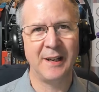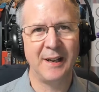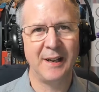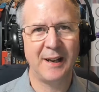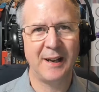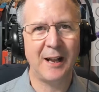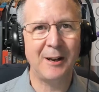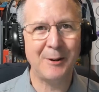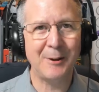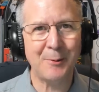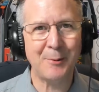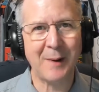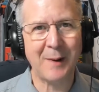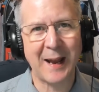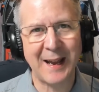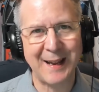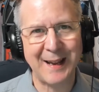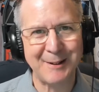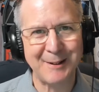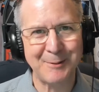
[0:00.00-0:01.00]
Hello
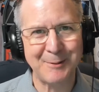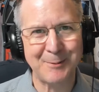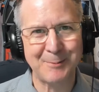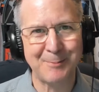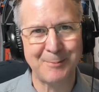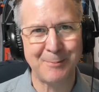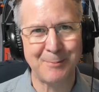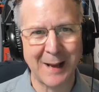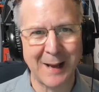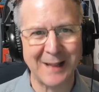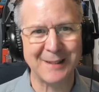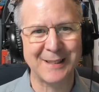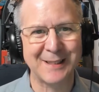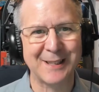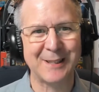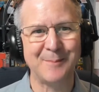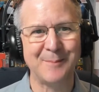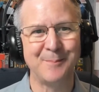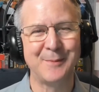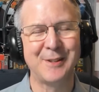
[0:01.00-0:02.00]
and
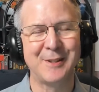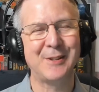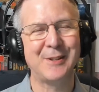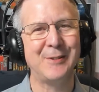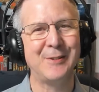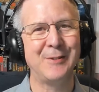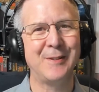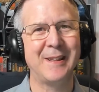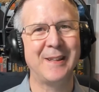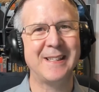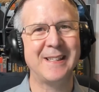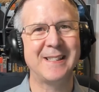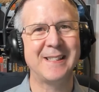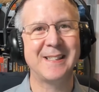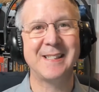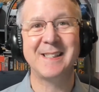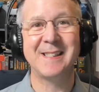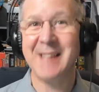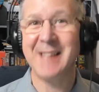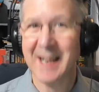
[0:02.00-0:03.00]
welcome to this
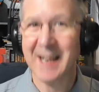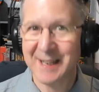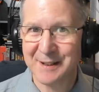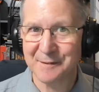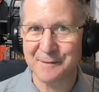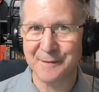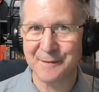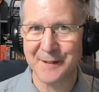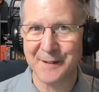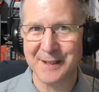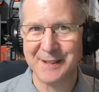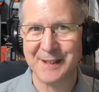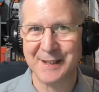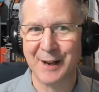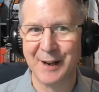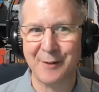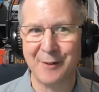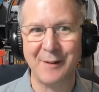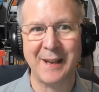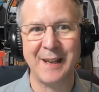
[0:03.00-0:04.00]
second
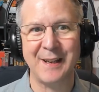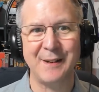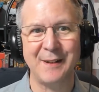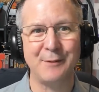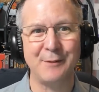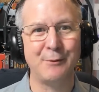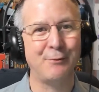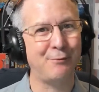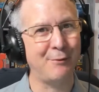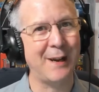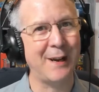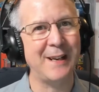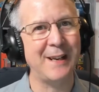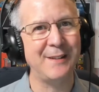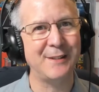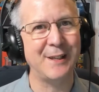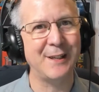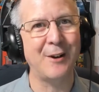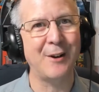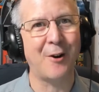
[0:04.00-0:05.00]
video in
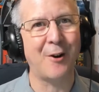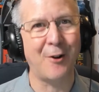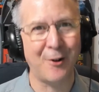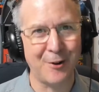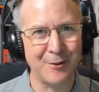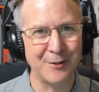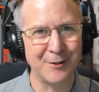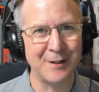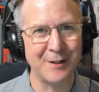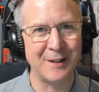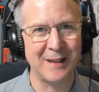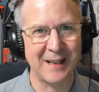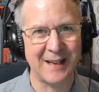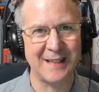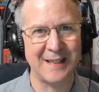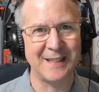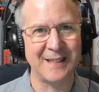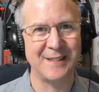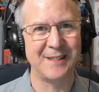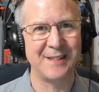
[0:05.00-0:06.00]
creating
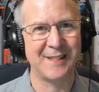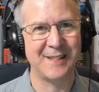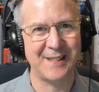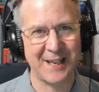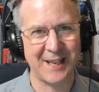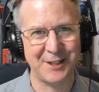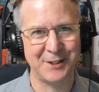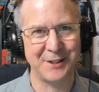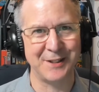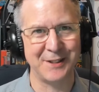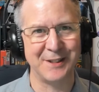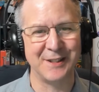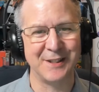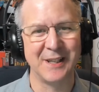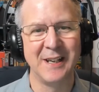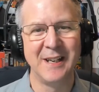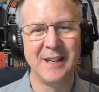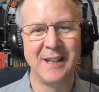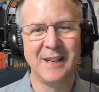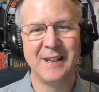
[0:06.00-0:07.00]
online sessions.
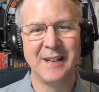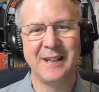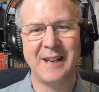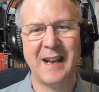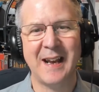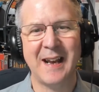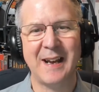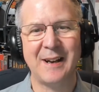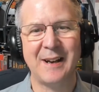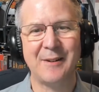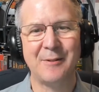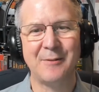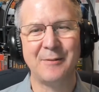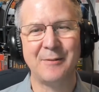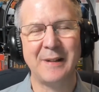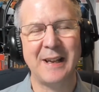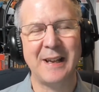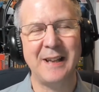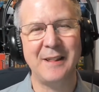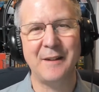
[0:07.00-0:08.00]
Now,
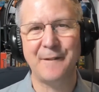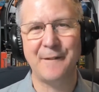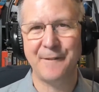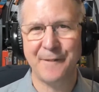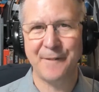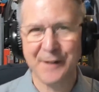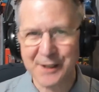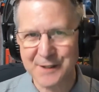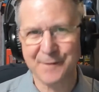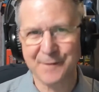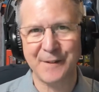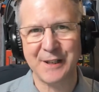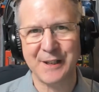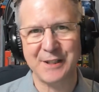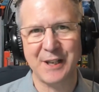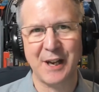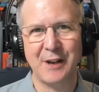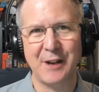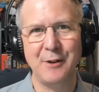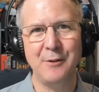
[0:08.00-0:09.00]
in the first
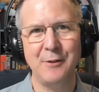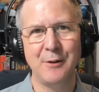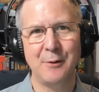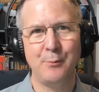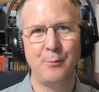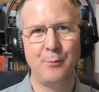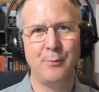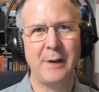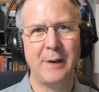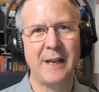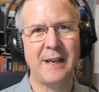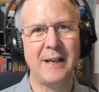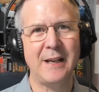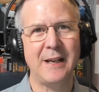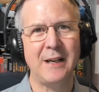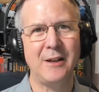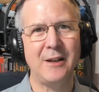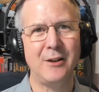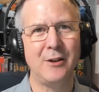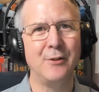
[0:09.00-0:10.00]
video,
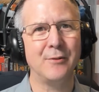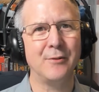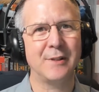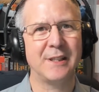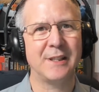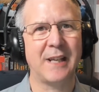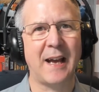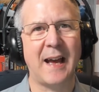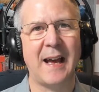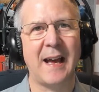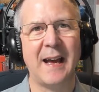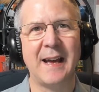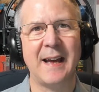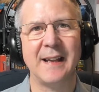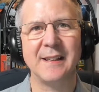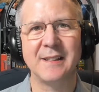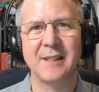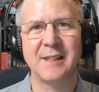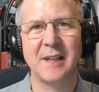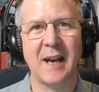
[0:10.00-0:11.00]
we looked
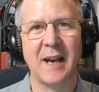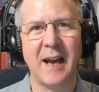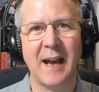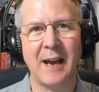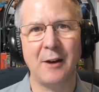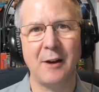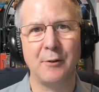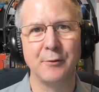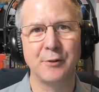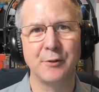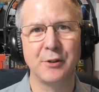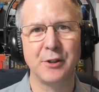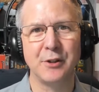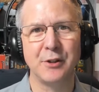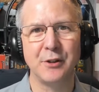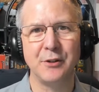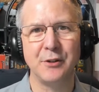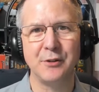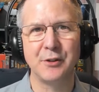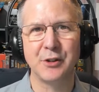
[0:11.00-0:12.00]
at how
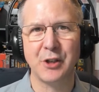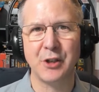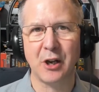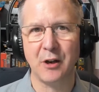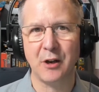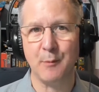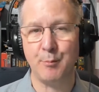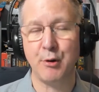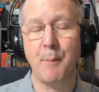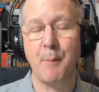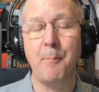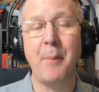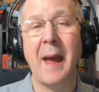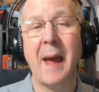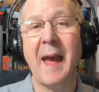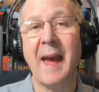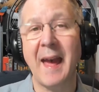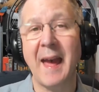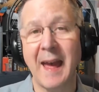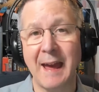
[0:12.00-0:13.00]
to start
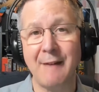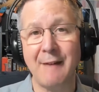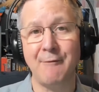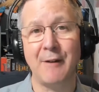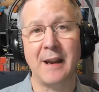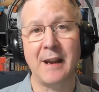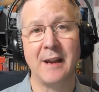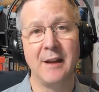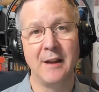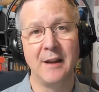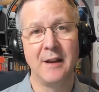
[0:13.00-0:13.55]
preparing